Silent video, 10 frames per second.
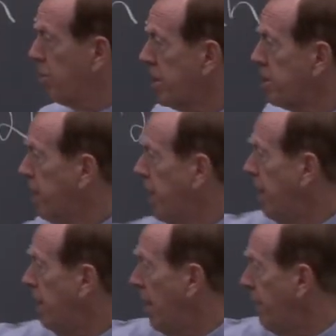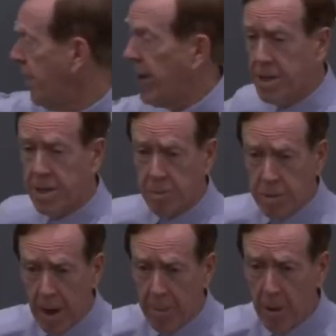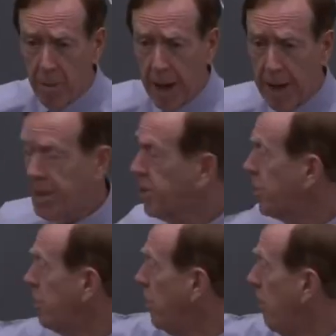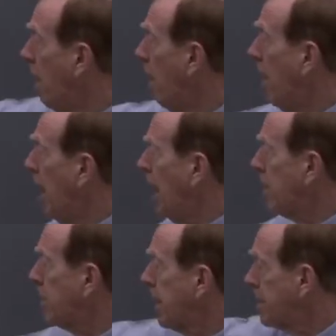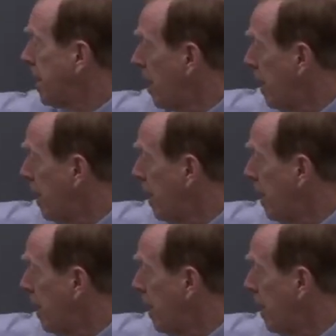just be a fixed number minus 2, because that's a